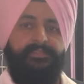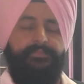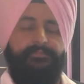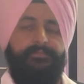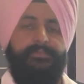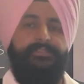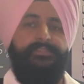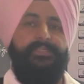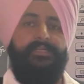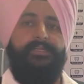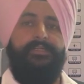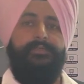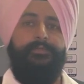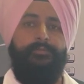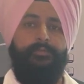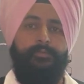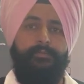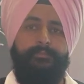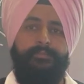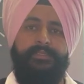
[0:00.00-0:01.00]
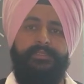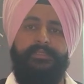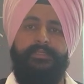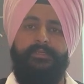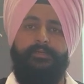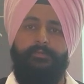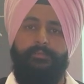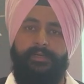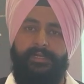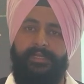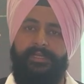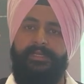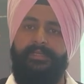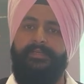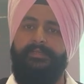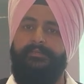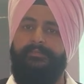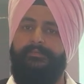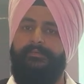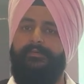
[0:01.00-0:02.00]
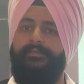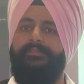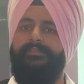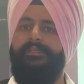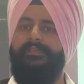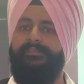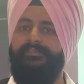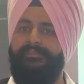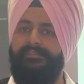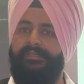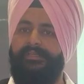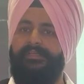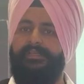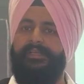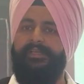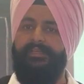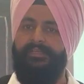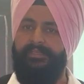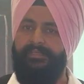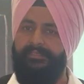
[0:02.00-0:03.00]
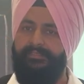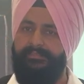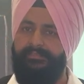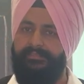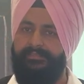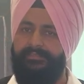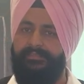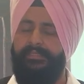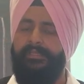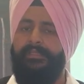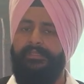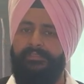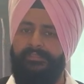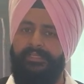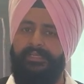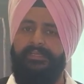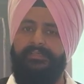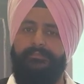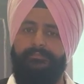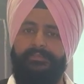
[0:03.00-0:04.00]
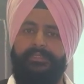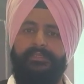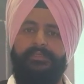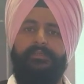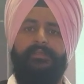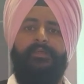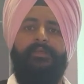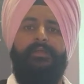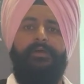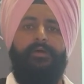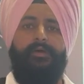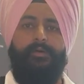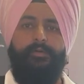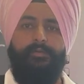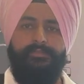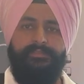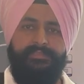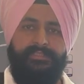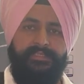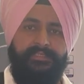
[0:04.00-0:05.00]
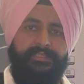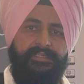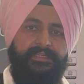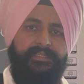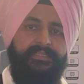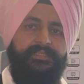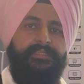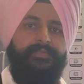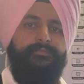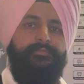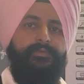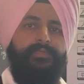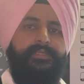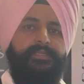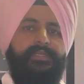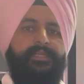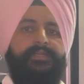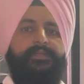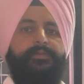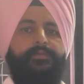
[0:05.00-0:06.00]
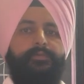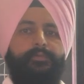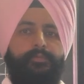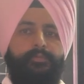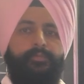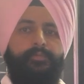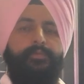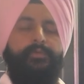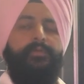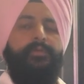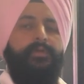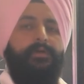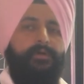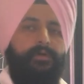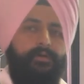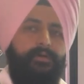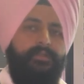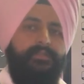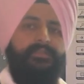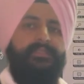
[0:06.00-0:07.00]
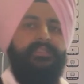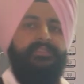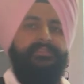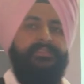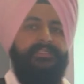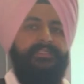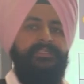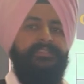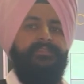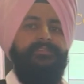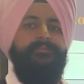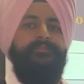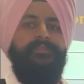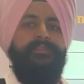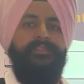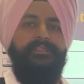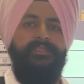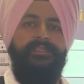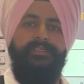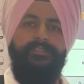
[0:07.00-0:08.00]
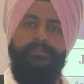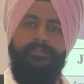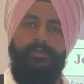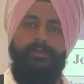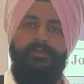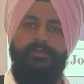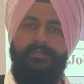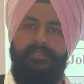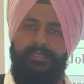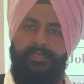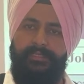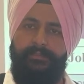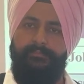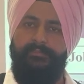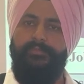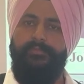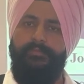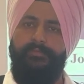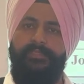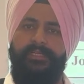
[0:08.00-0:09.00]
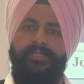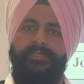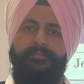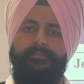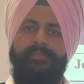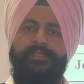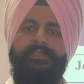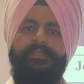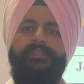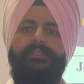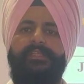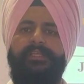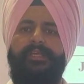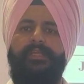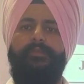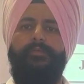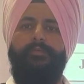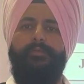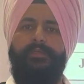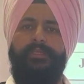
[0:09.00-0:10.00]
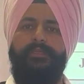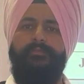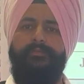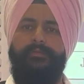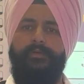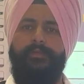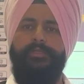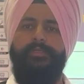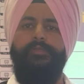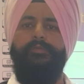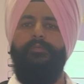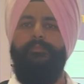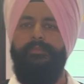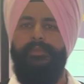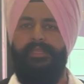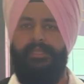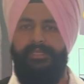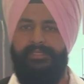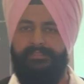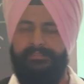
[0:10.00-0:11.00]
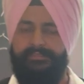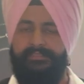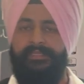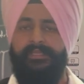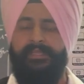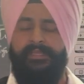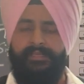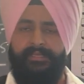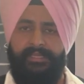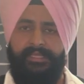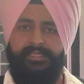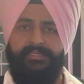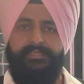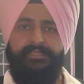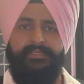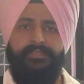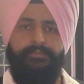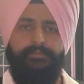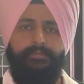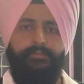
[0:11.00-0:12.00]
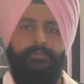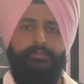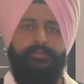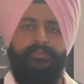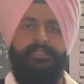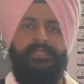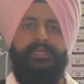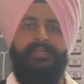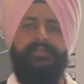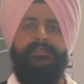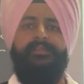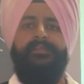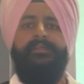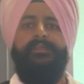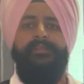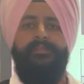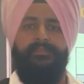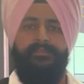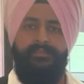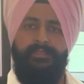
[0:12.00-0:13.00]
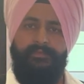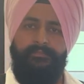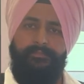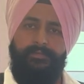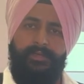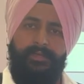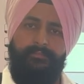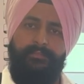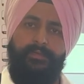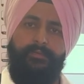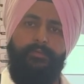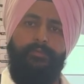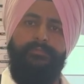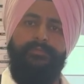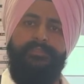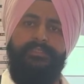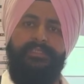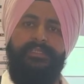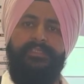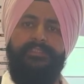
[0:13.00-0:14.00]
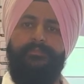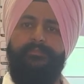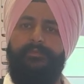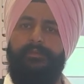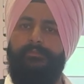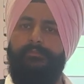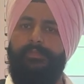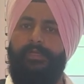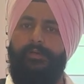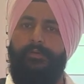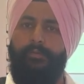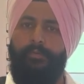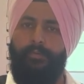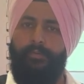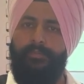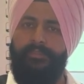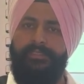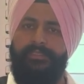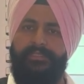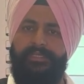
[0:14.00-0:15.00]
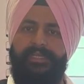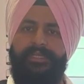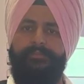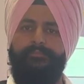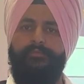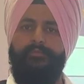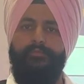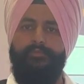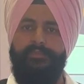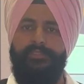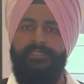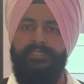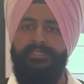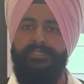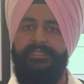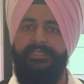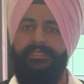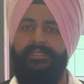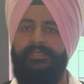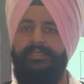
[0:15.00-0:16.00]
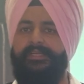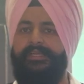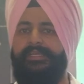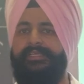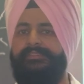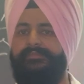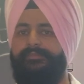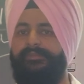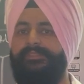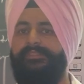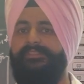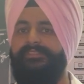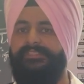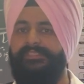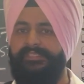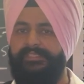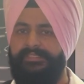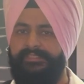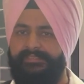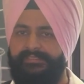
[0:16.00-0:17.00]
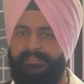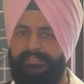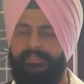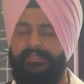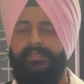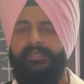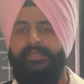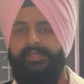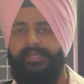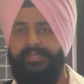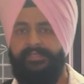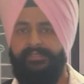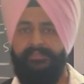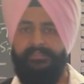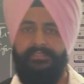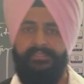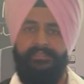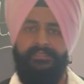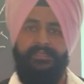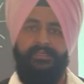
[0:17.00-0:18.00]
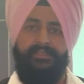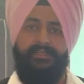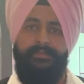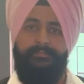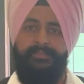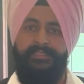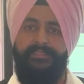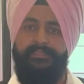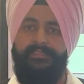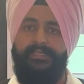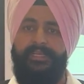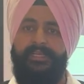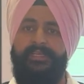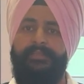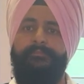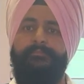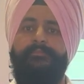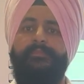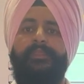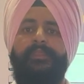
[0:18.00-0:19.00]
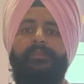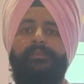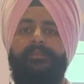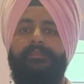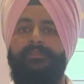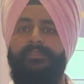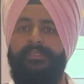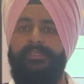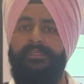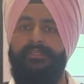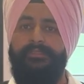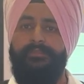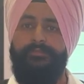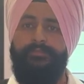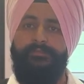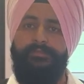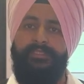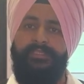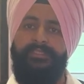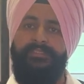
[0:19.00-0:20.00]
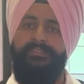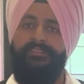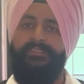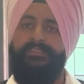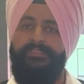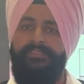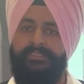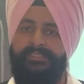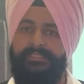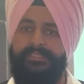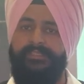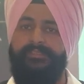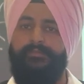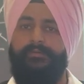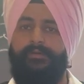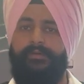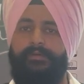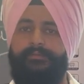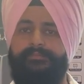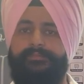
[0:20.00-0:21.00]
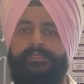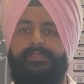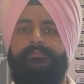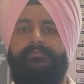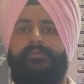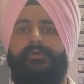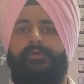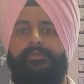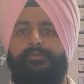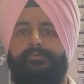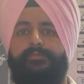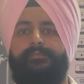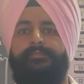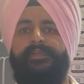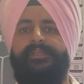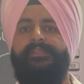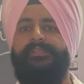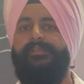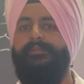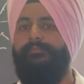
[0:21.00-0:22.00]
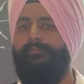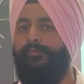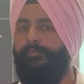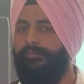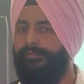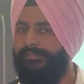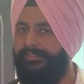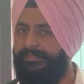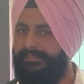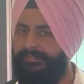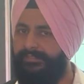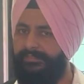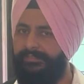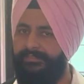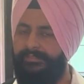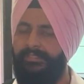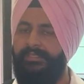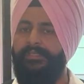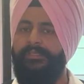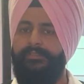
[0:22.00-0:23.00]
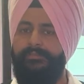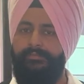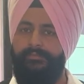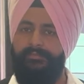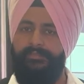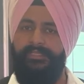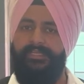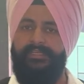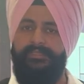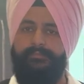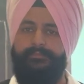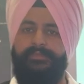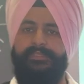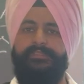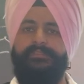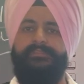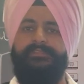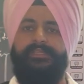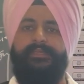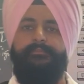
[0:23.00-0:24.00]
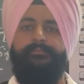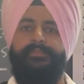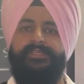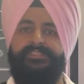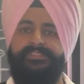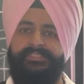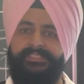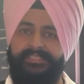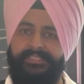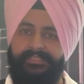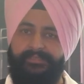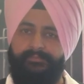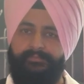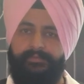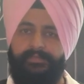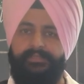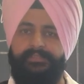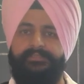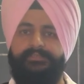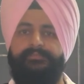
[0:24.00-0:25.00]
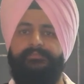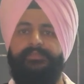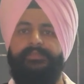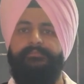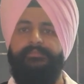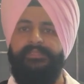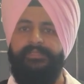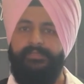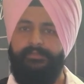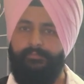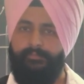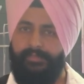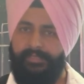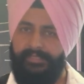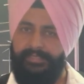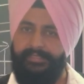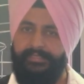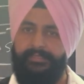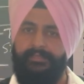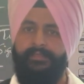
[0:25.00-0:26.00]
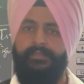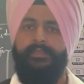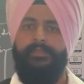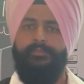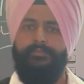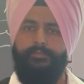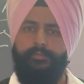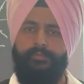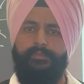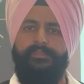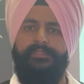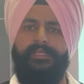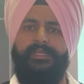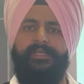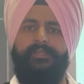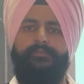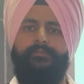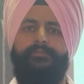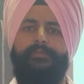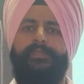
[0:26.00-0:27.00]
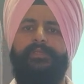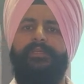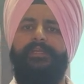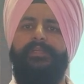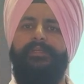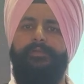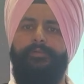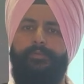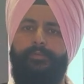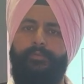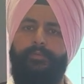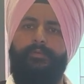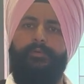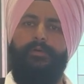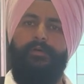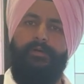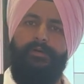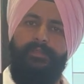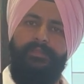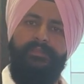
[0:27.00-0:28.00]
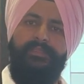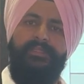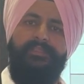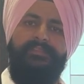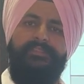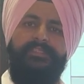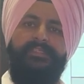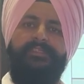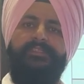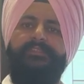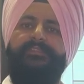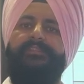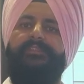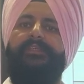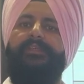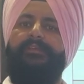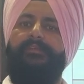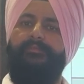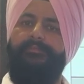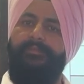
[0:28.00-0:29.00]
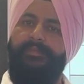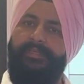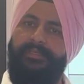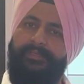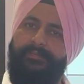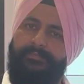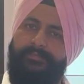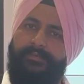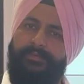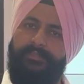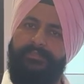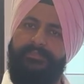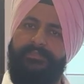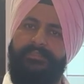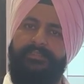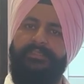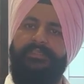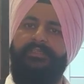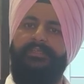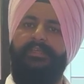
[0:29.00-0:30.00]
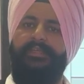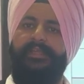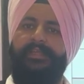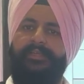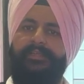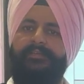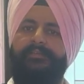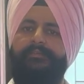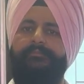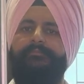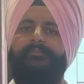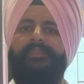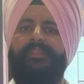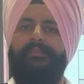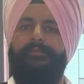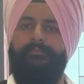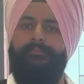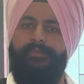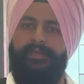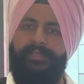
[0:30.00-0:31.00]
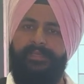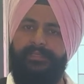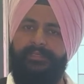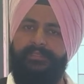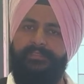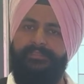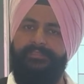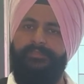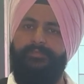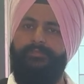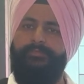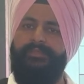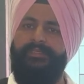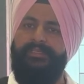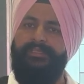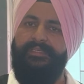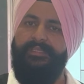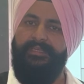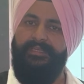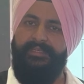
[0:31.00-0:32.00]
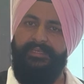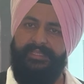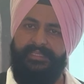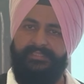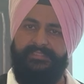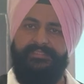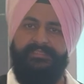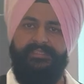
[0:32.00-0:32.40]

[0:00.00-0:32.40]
which are to be required for the drug analysis. That means how certainly we can do all the things within a short time. So that means they are looking for new plans. Likely you know that the pharmacovigilance from the old time to till date has been changed, and in the coming time there is a need of some automatic processes. So that means some machine works will be required, so that we can do all the things very fastly and by consuming a less